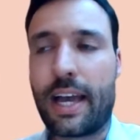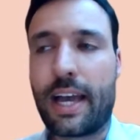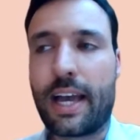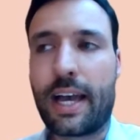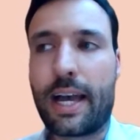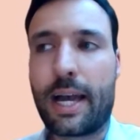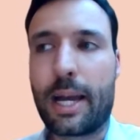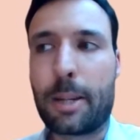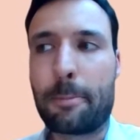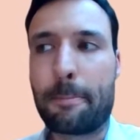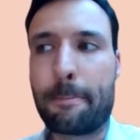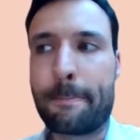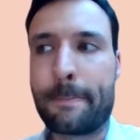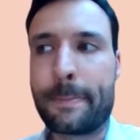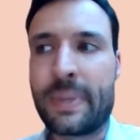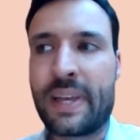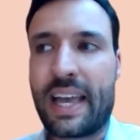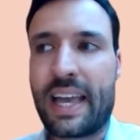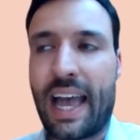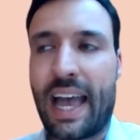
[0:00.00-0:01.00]

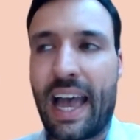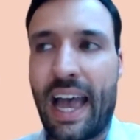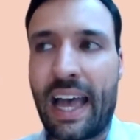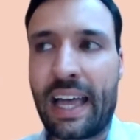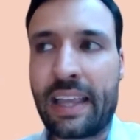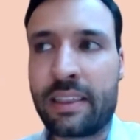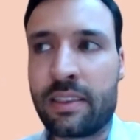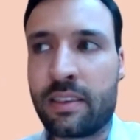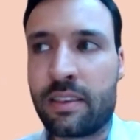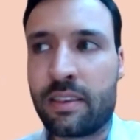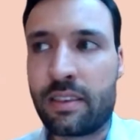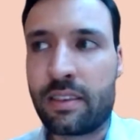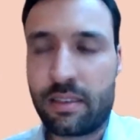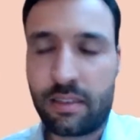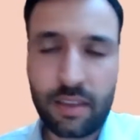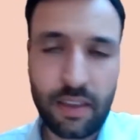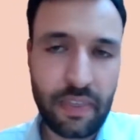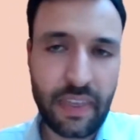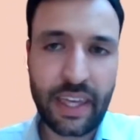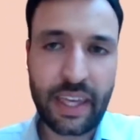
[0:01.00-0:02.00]
And
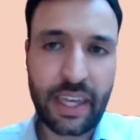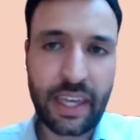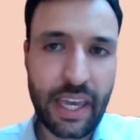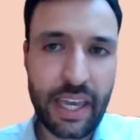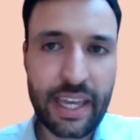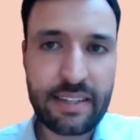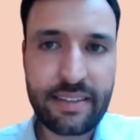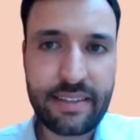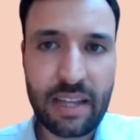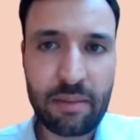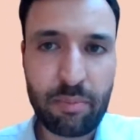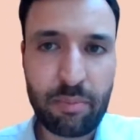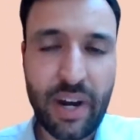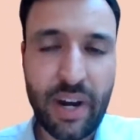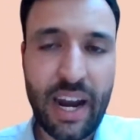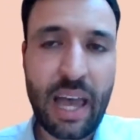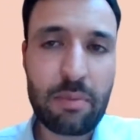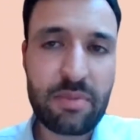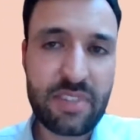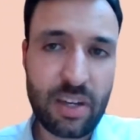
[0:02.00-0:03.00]
the thinking is that
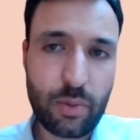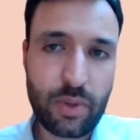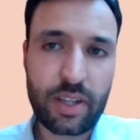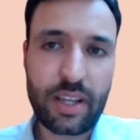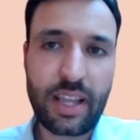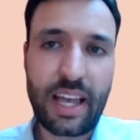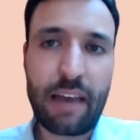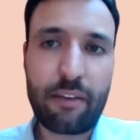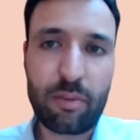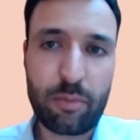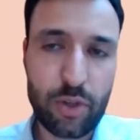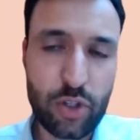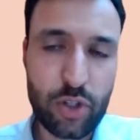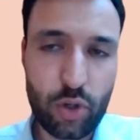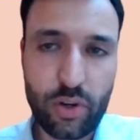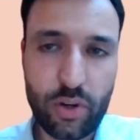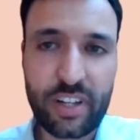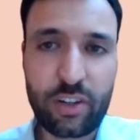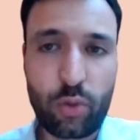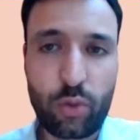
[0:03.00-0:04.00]
perhaps they will have a
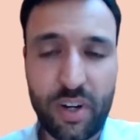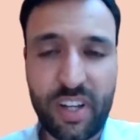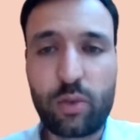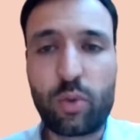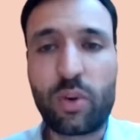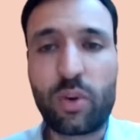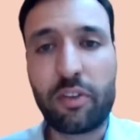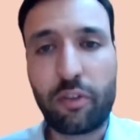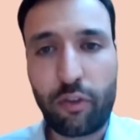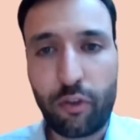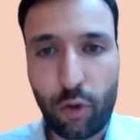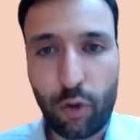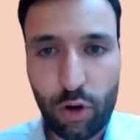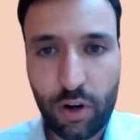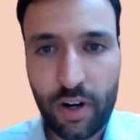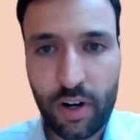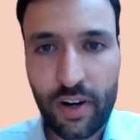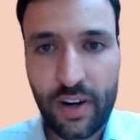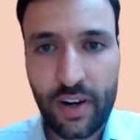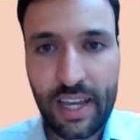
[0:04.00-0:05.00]
majority in
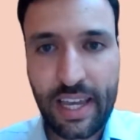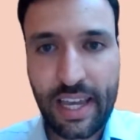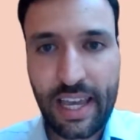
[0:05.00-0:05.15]
2024,